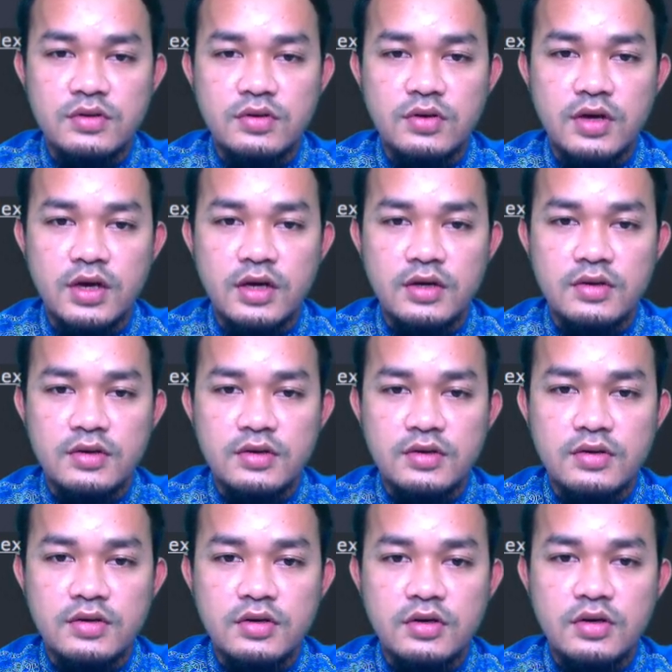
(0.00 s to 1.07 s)
Okay,
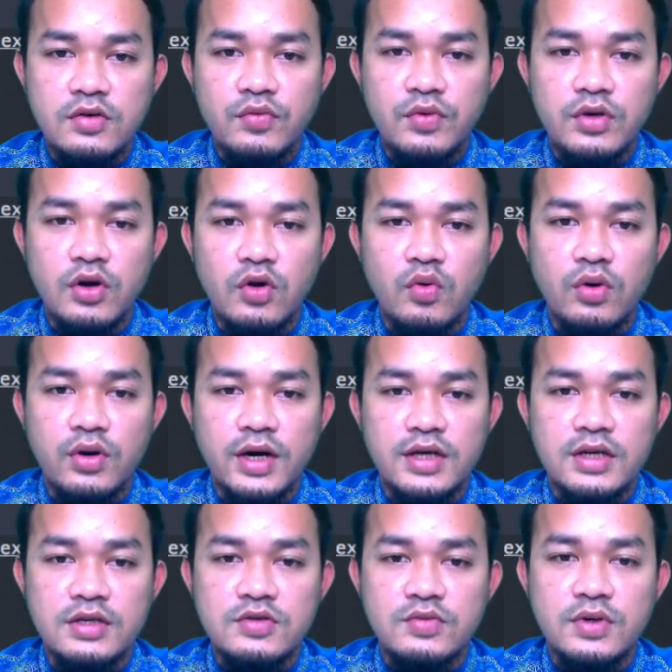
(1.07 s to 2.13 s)
we
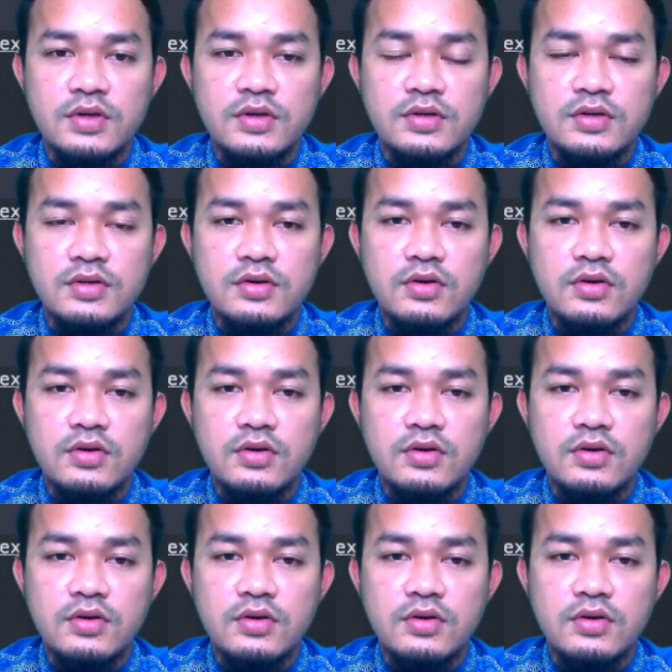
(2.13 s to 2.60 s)
override this one.